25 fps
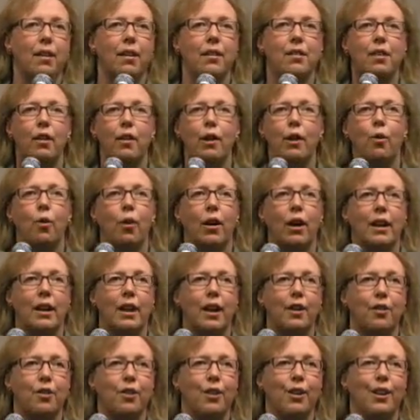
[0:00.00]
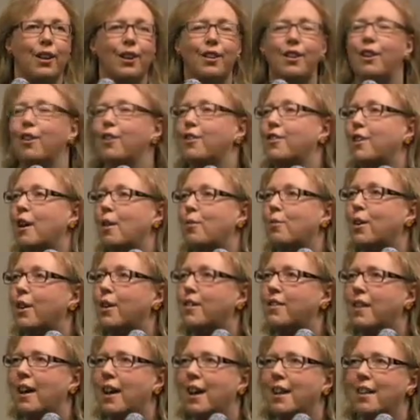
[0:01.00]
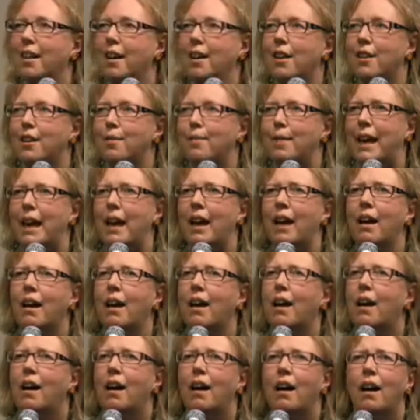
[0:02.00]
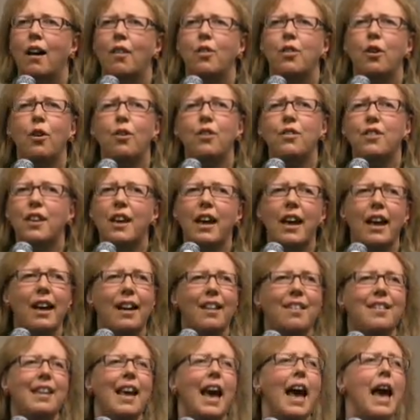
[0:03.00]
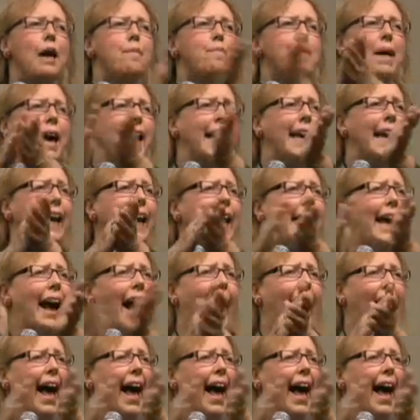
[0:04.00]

Ontario organizer, who's here somewhere, said to me, those kids, yay, Becky.